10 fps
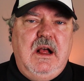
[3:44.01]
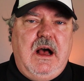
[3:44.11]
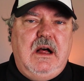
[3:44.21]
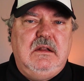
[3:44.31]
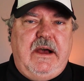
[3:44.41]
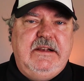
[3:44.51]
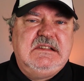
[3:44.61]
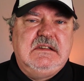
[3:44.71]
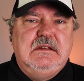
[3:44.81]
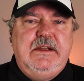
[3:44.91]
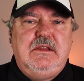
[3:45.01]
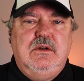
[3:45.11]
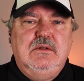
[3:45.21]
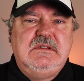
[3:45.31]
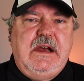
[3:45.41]
I'll isolate
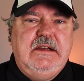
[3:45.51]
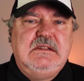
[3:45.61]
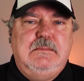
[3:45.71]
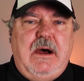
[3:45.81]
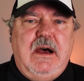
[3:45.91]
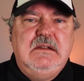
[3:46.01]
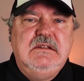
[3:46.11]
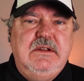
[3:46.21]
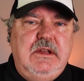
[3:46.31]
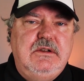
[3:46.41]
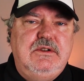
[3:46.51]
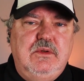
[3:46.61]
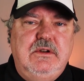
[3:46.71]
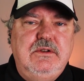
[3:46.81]
those isopods into a